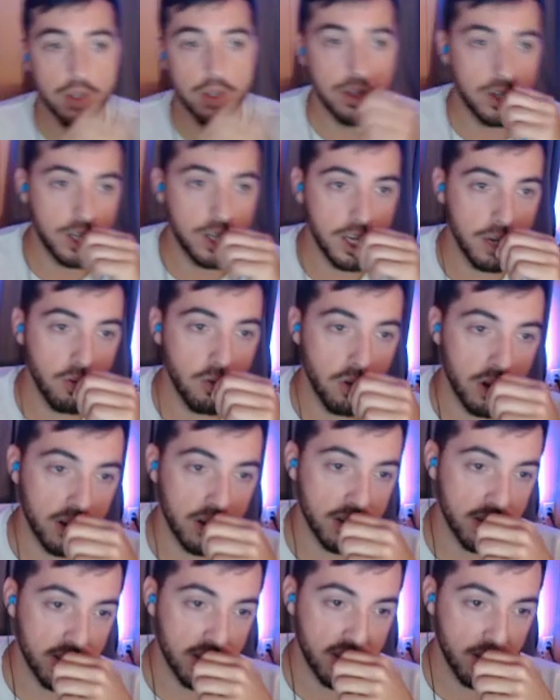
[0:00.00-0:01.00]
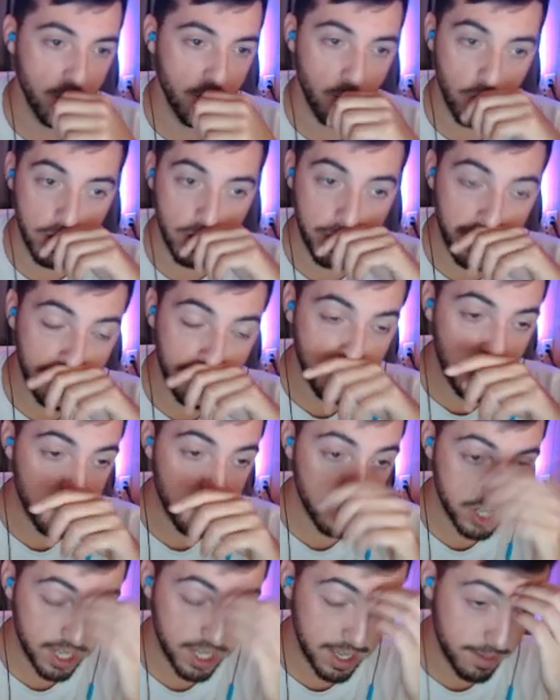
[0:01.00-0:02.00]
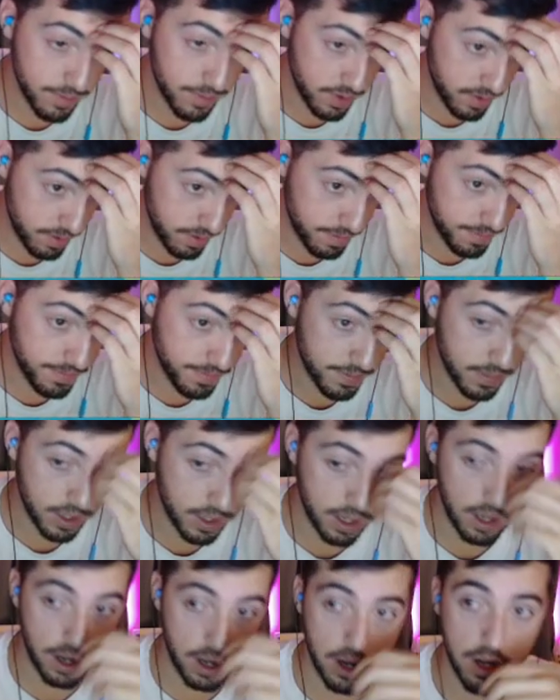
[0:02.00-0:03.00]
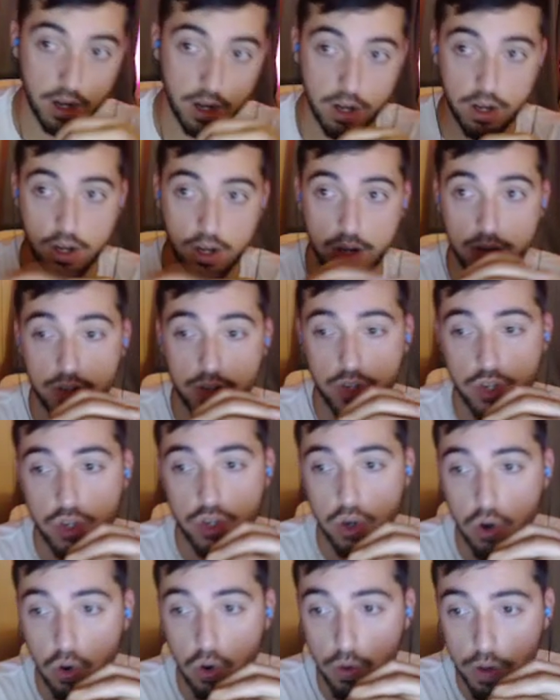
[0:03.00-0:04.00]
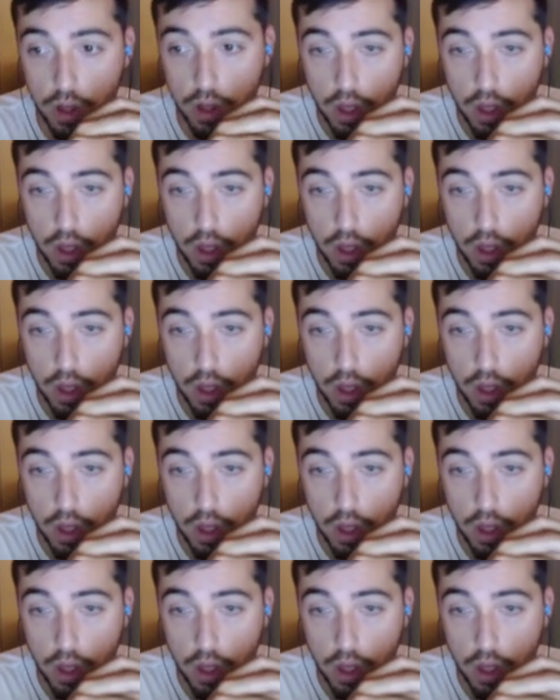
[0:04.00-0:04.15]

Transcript: T1, one of my favorite teams. Uh, so